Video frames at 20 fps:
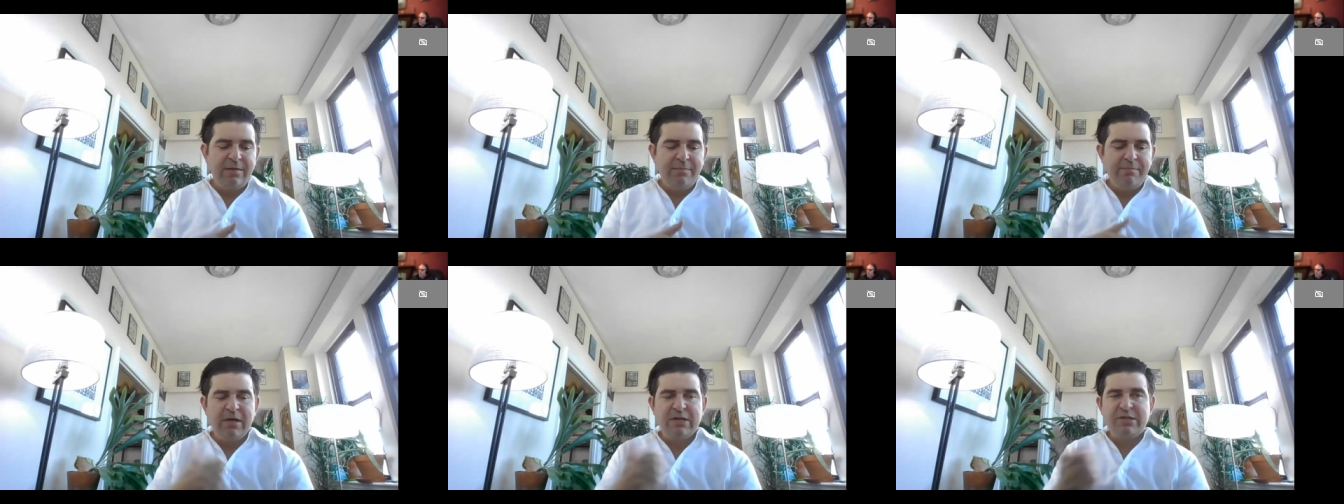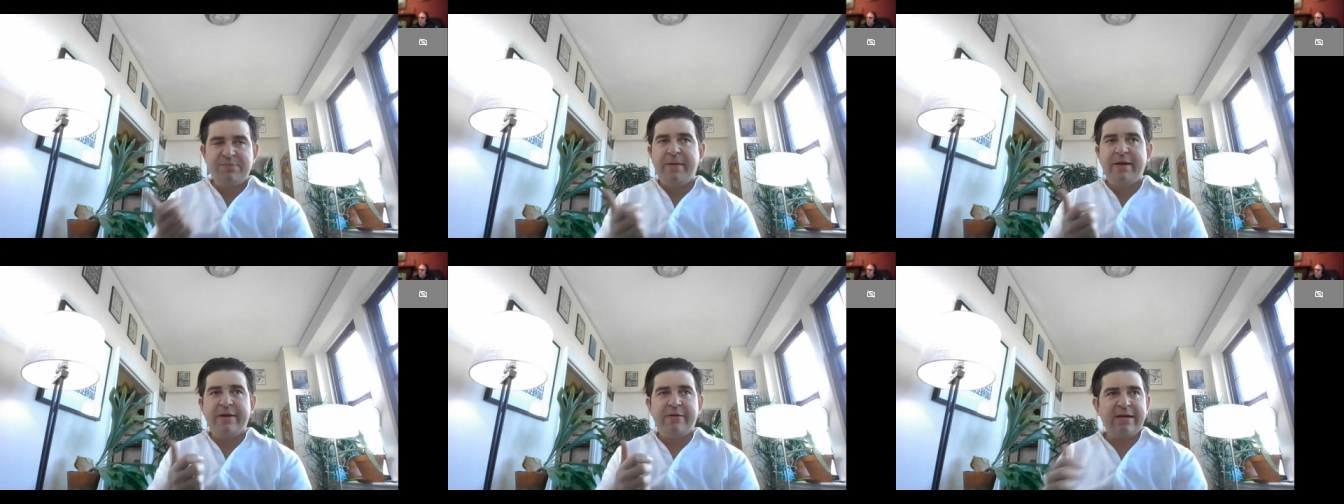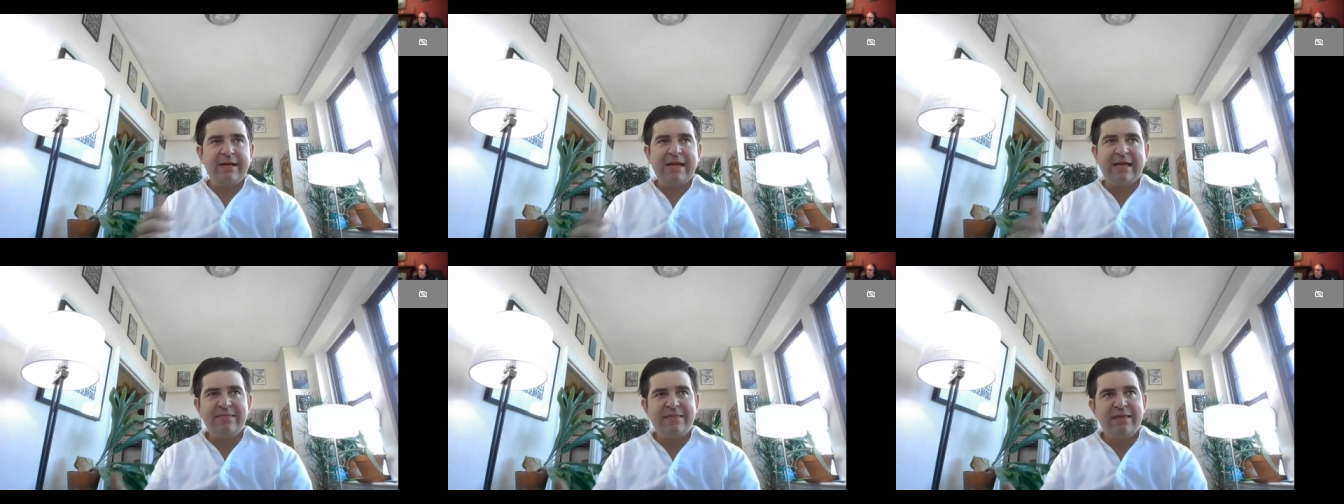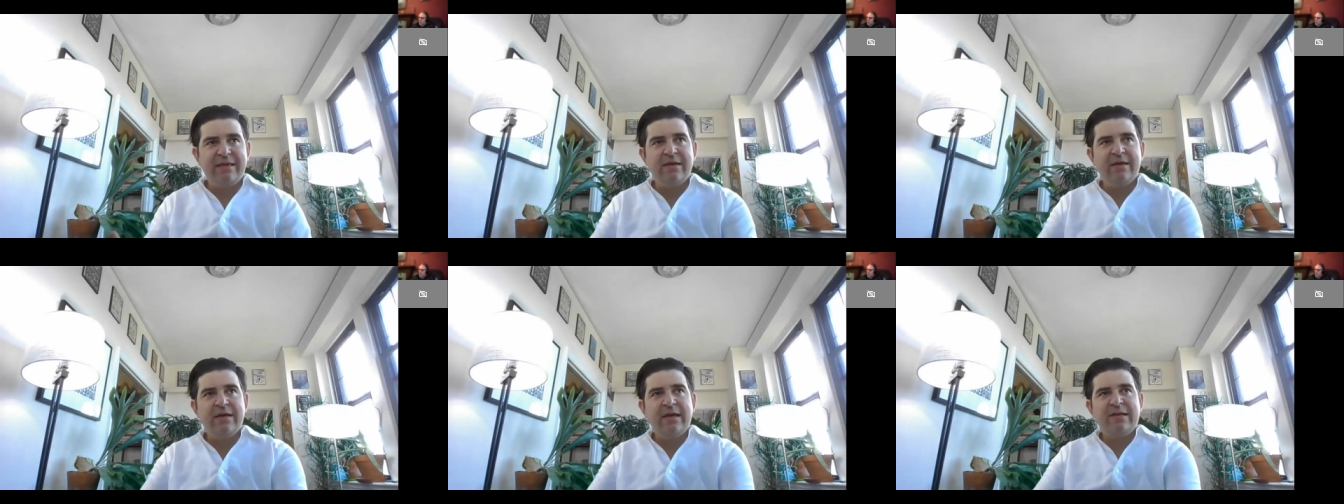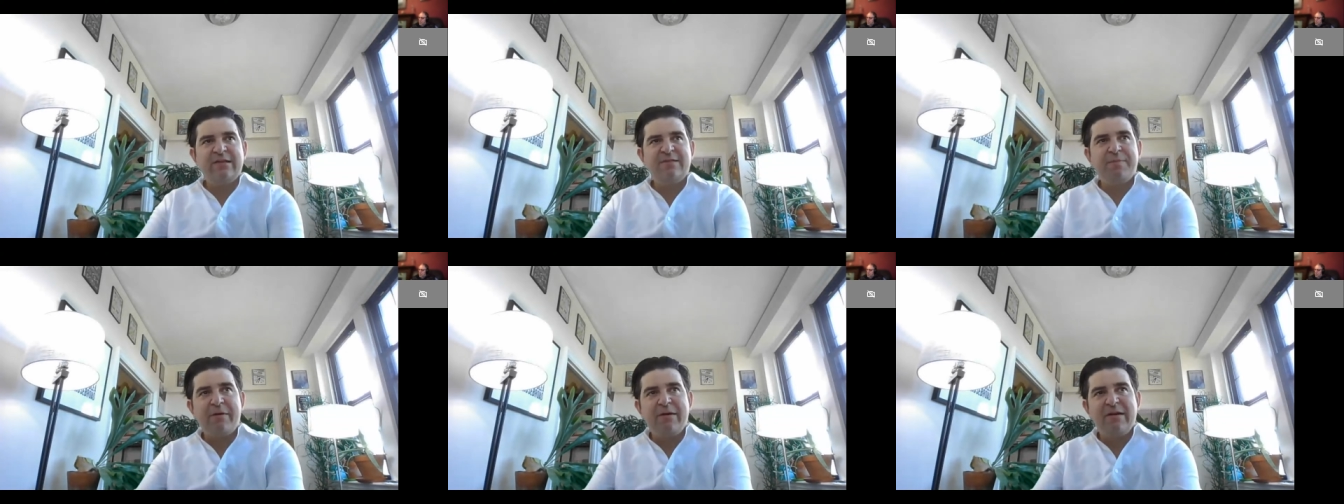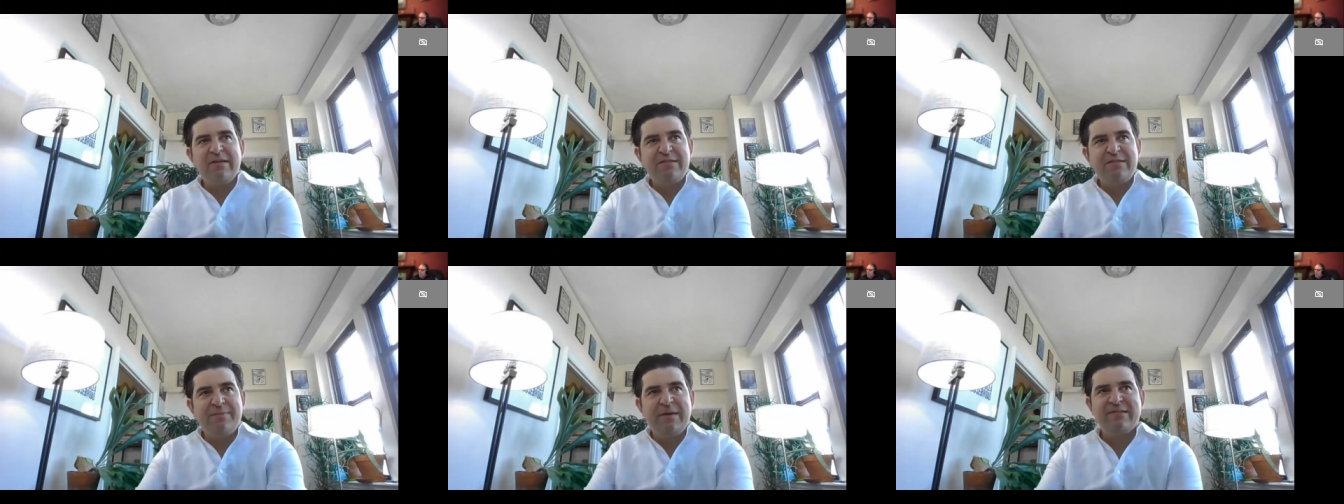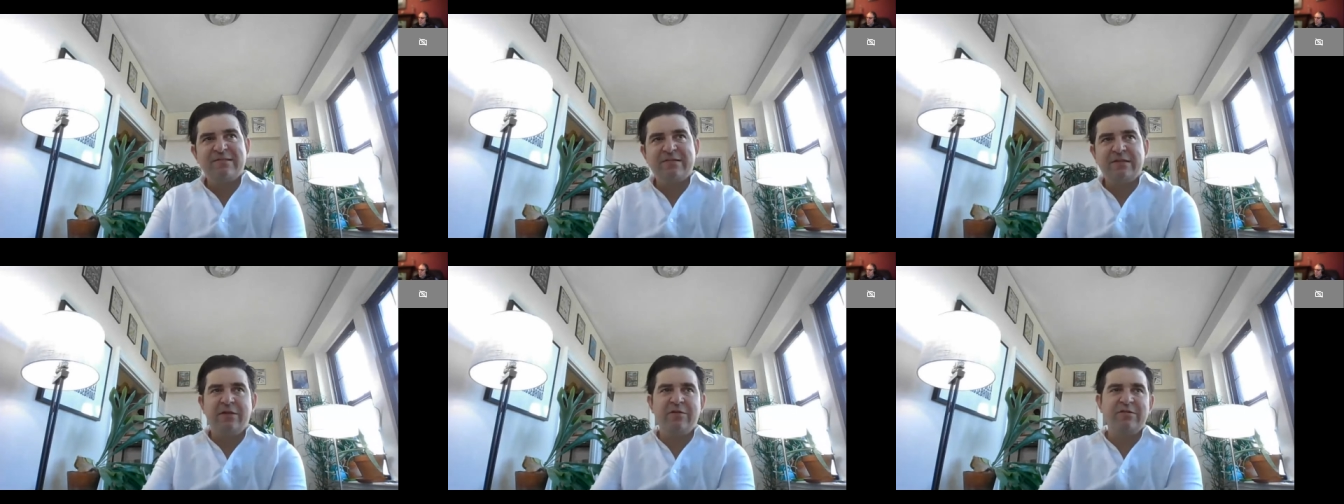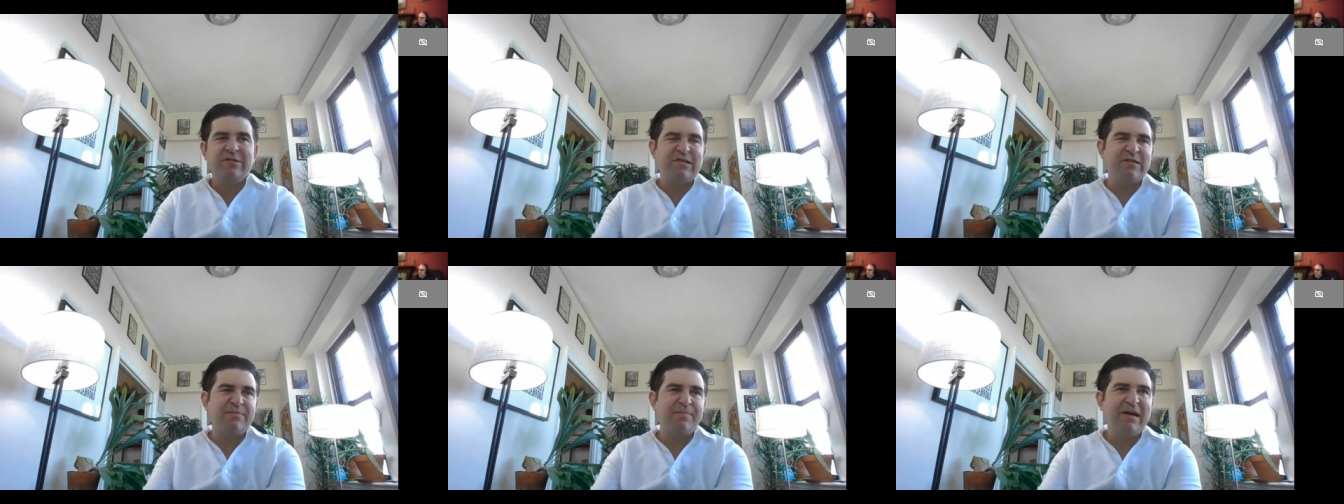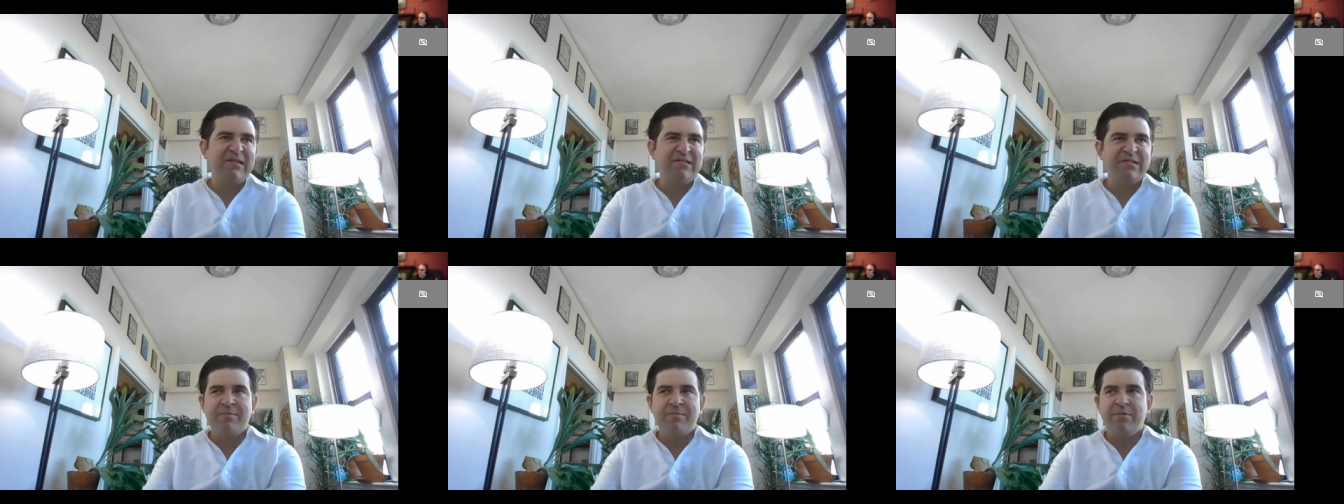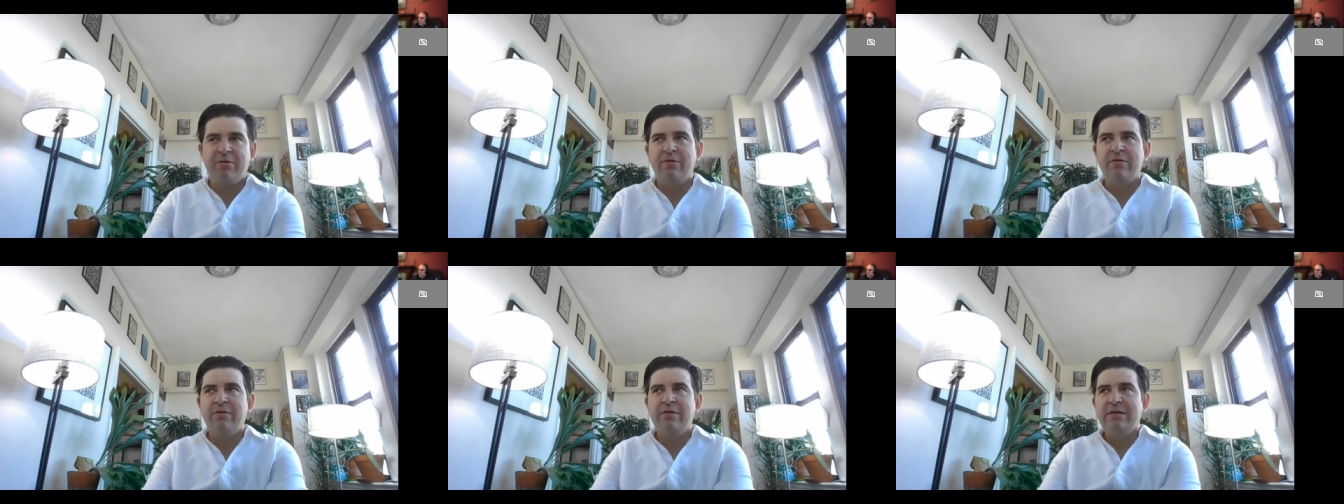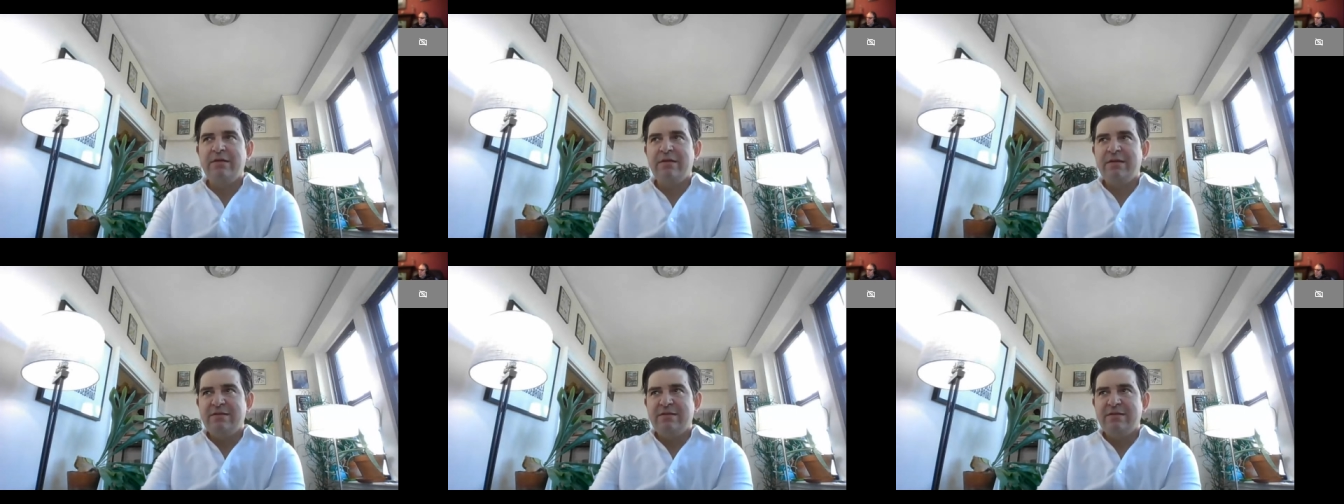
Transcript: Much better to get the experience to be as close as possible